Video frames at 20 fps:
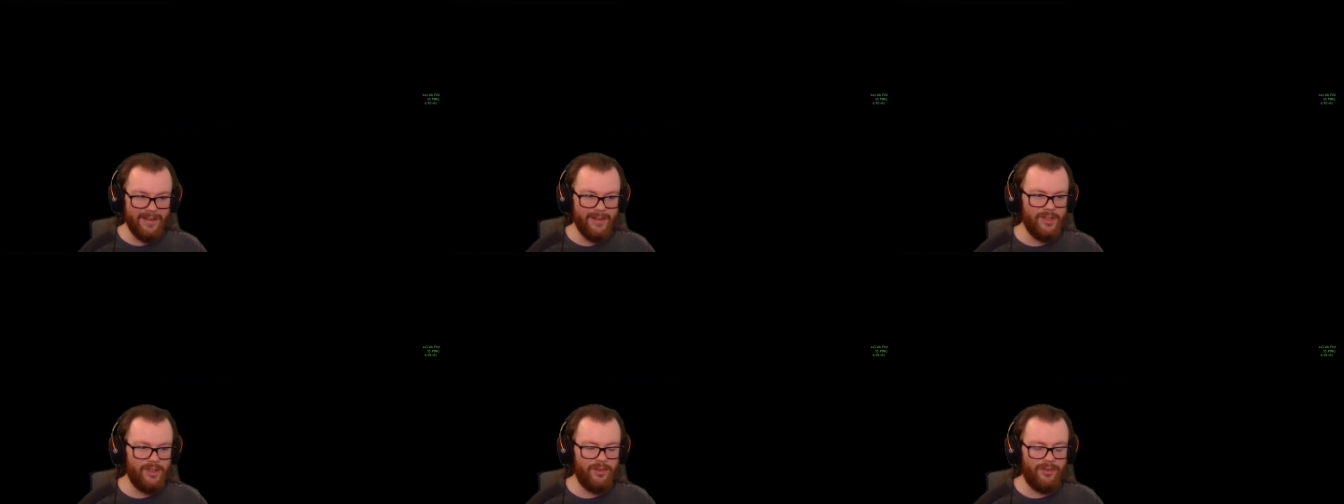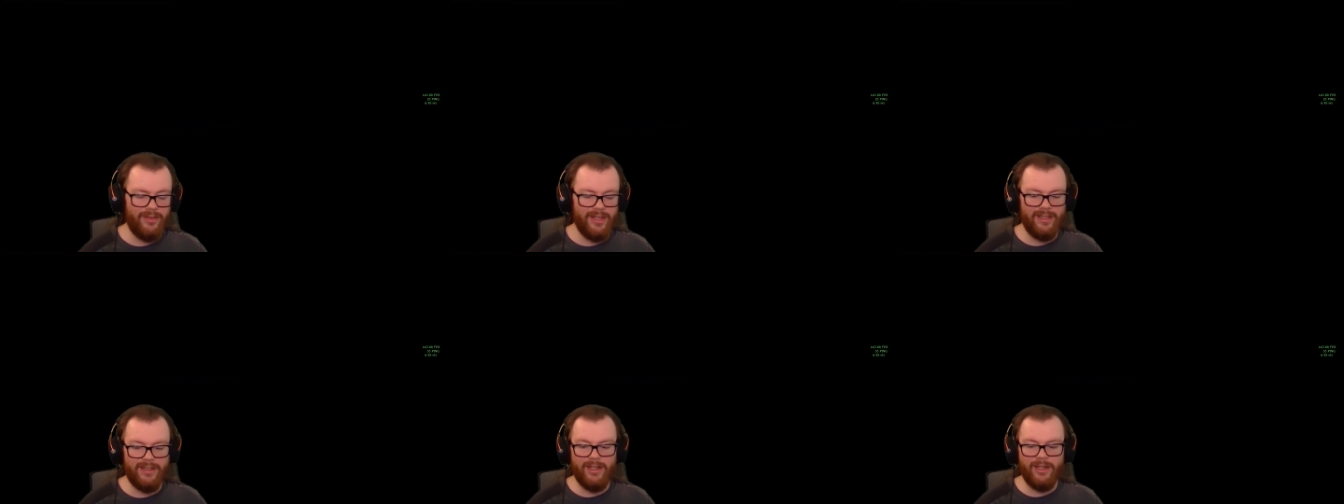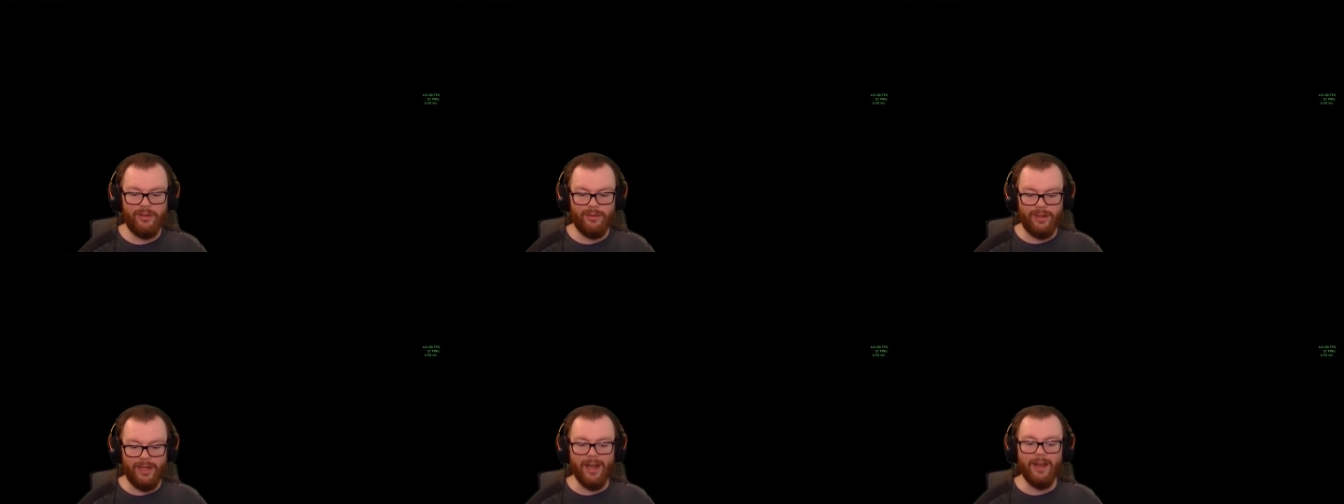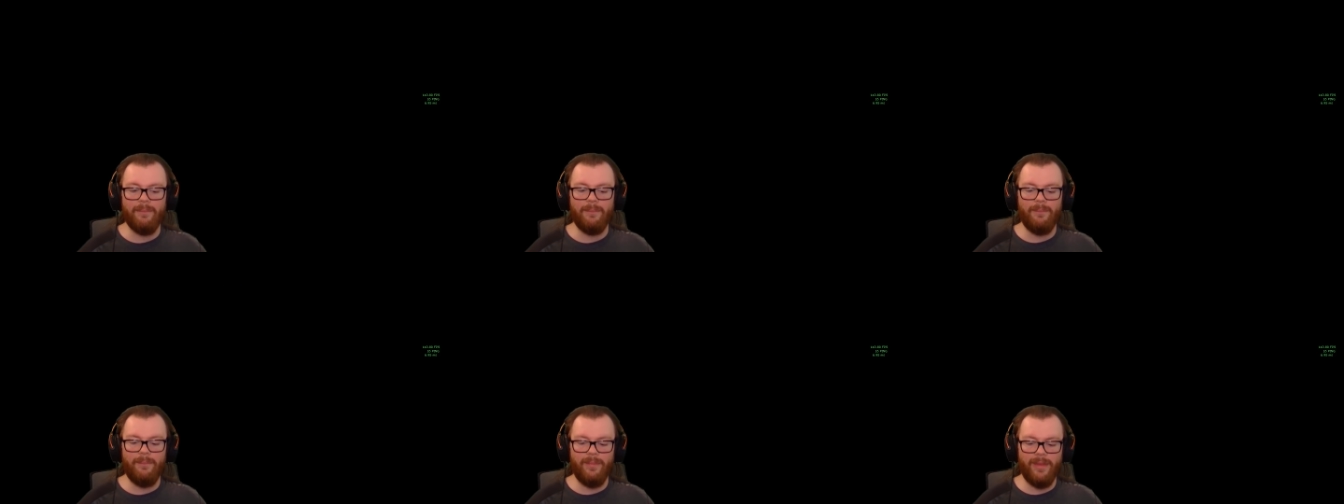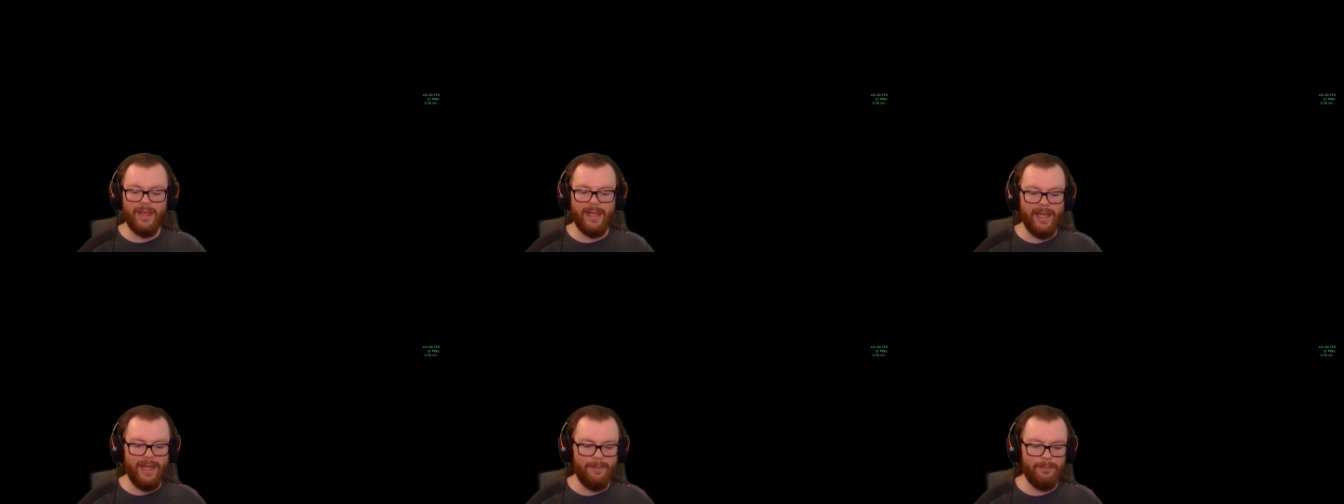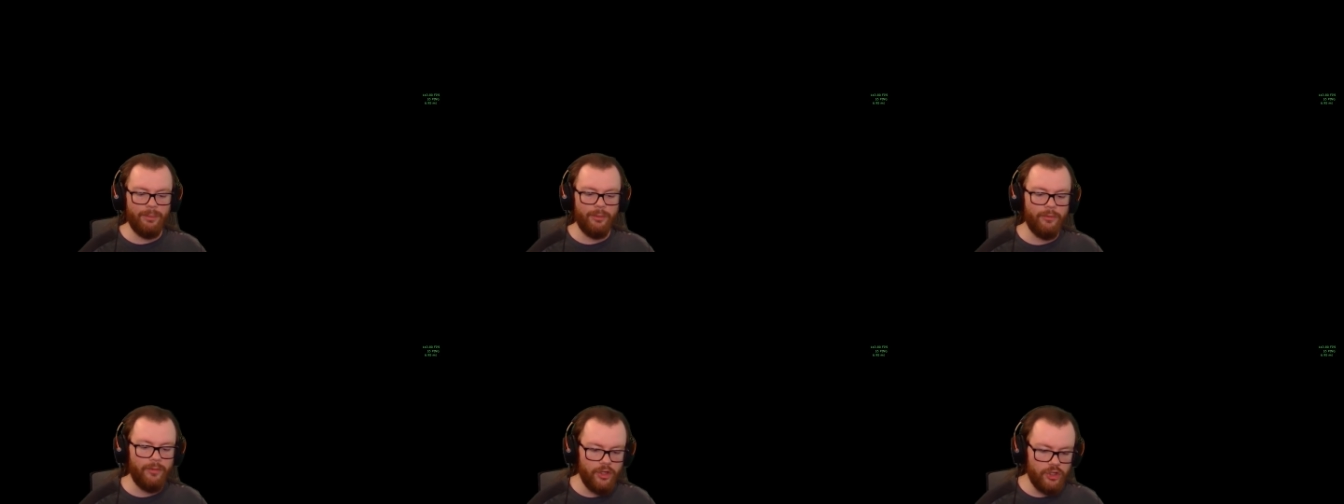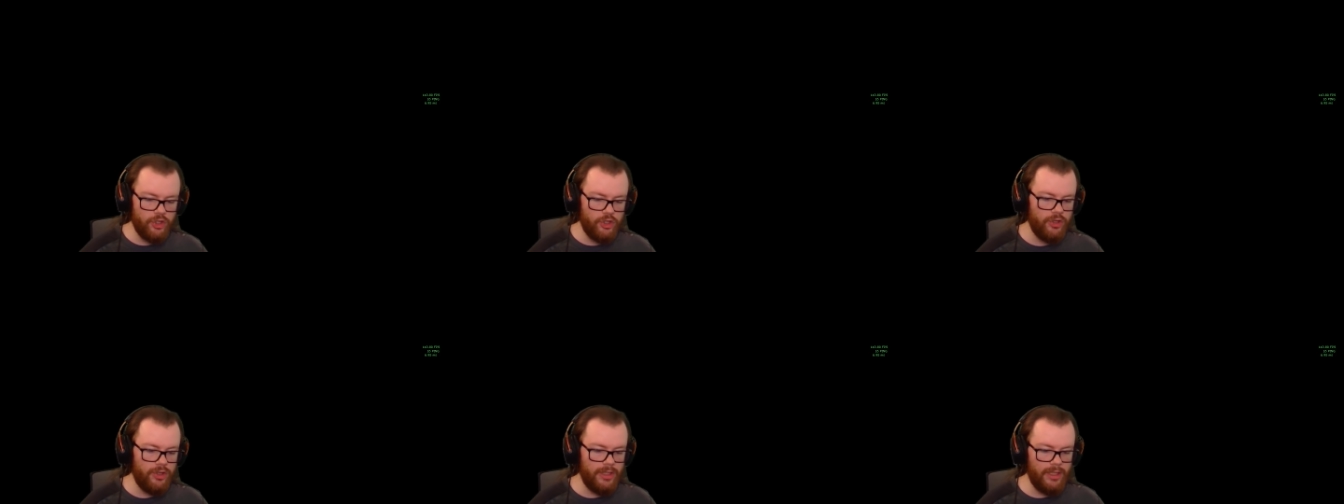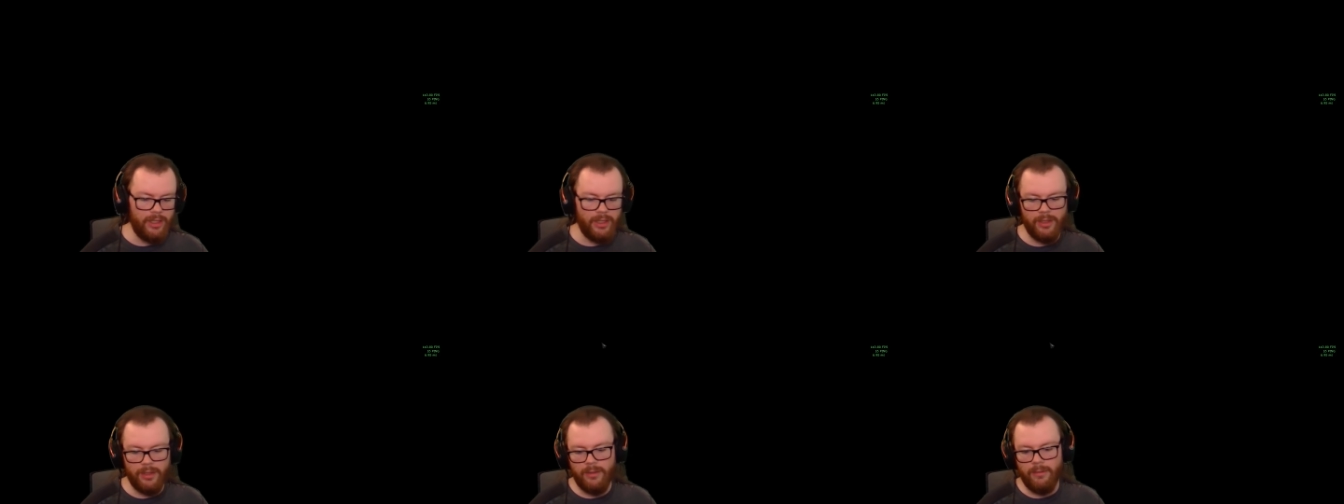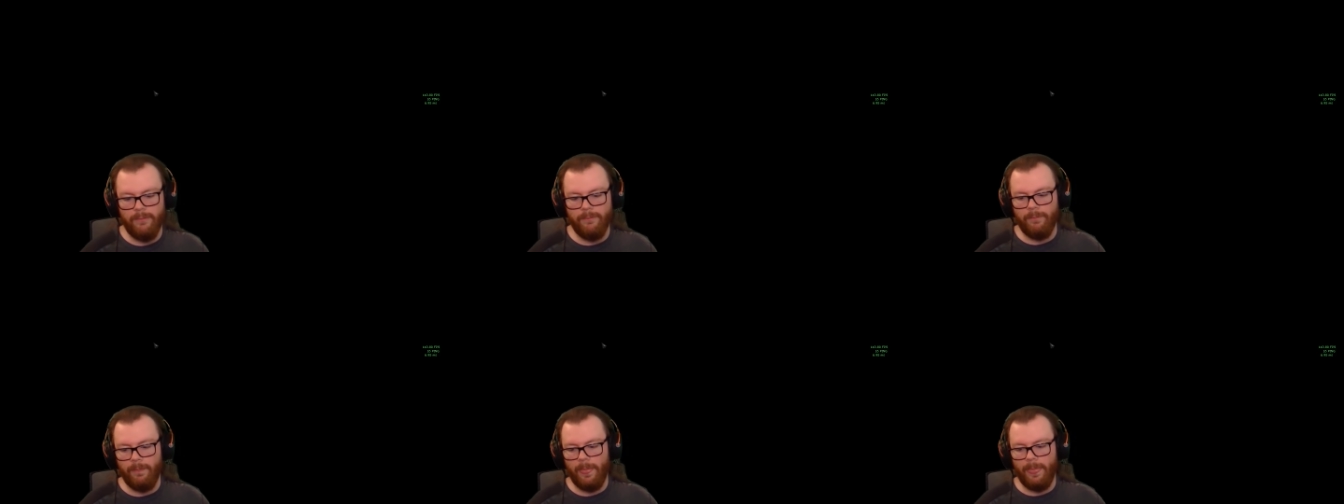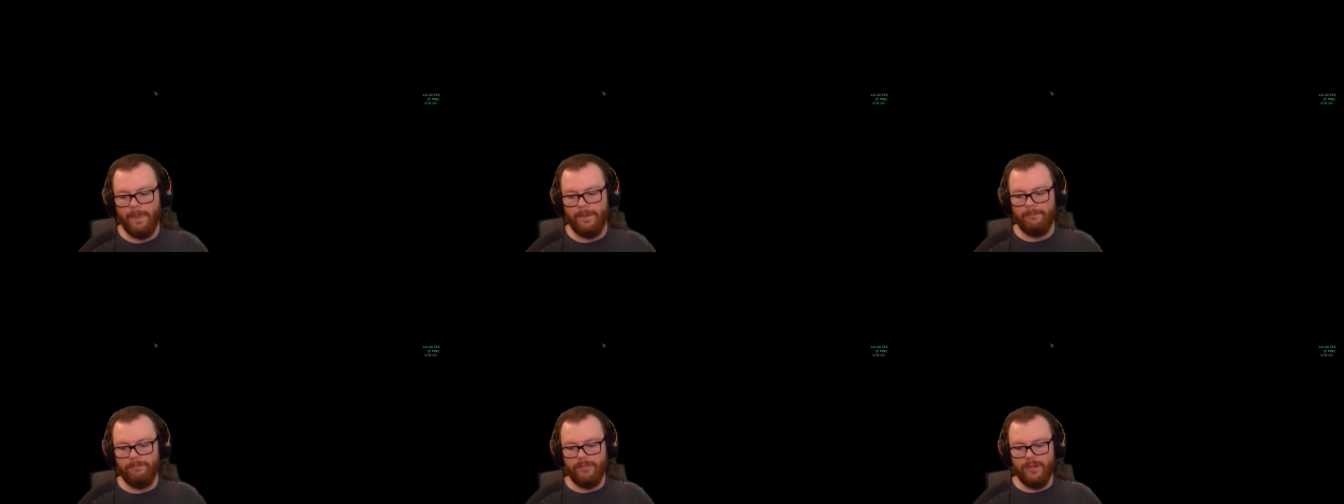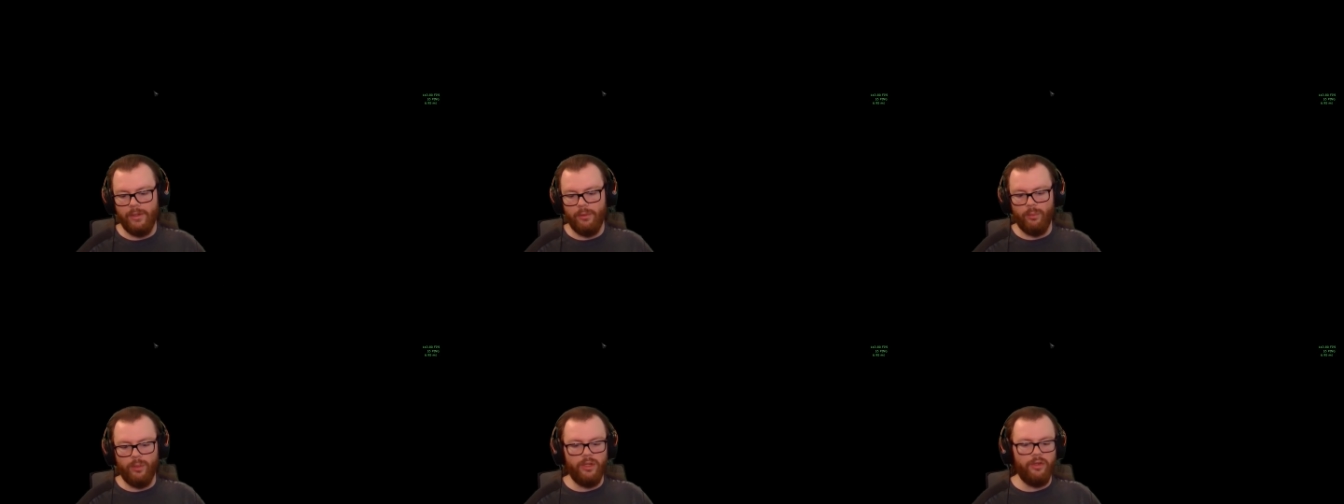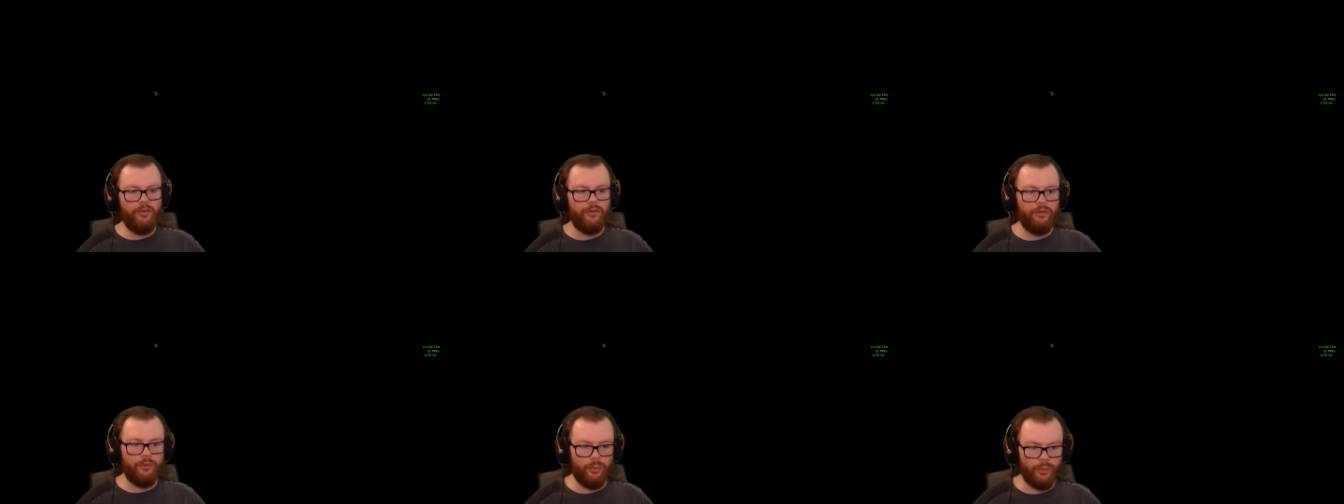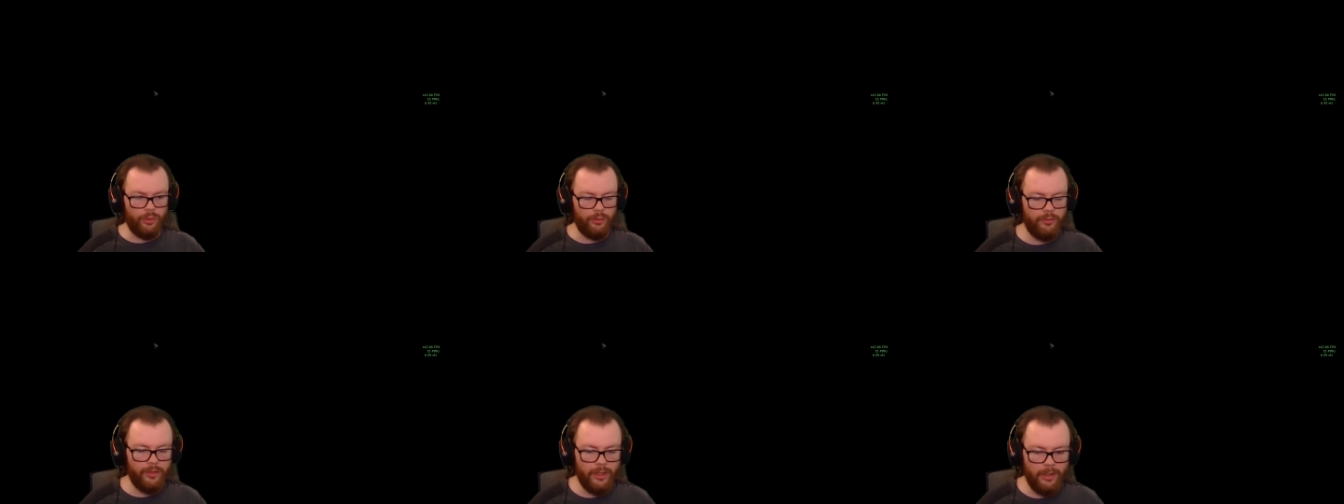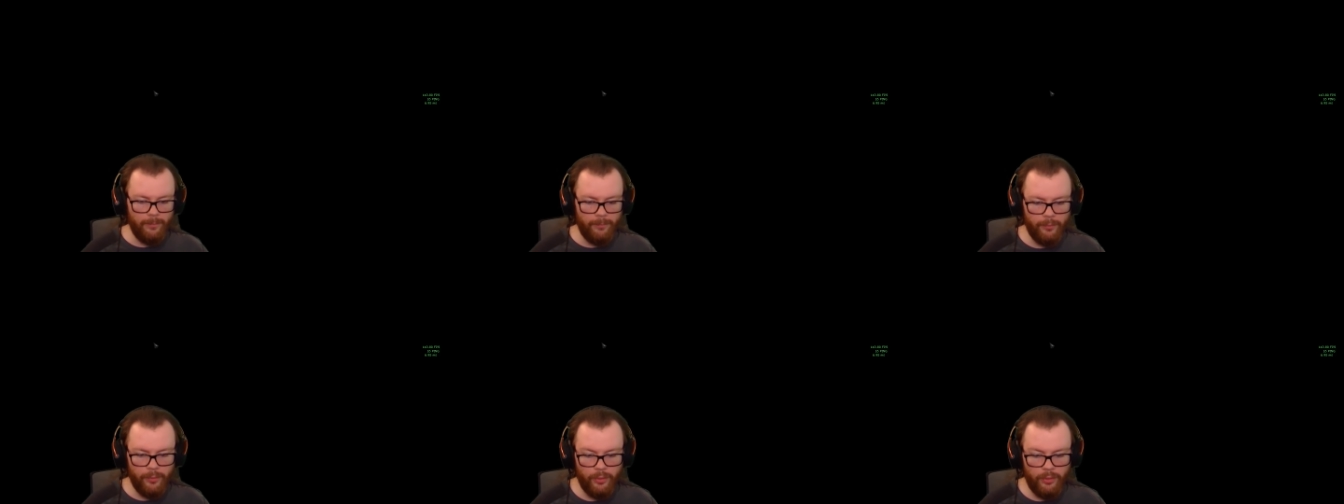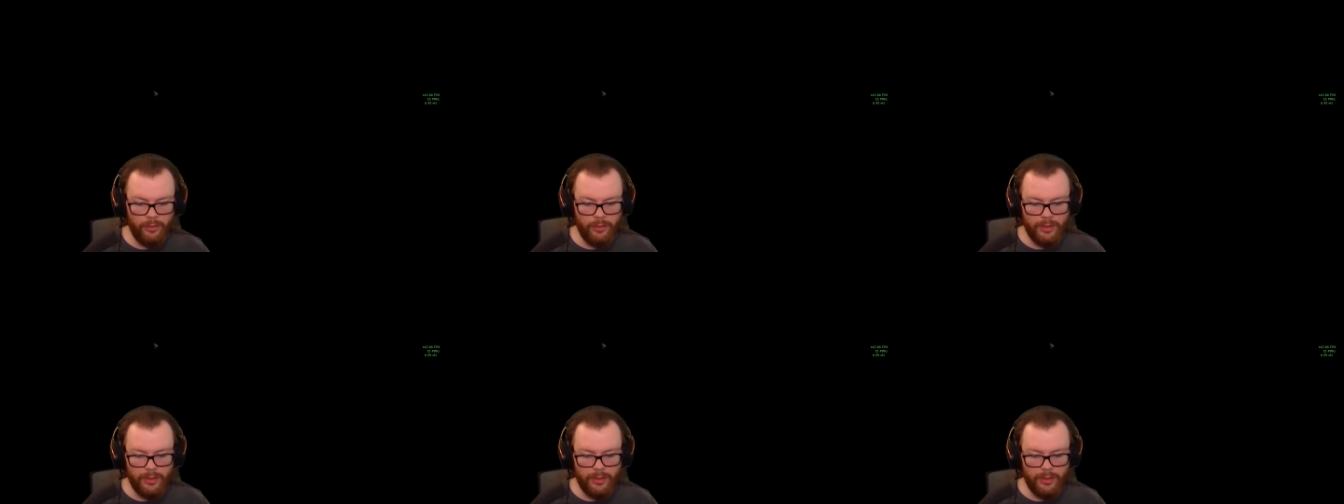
she's not that great. And provision there, it was sort of helpful.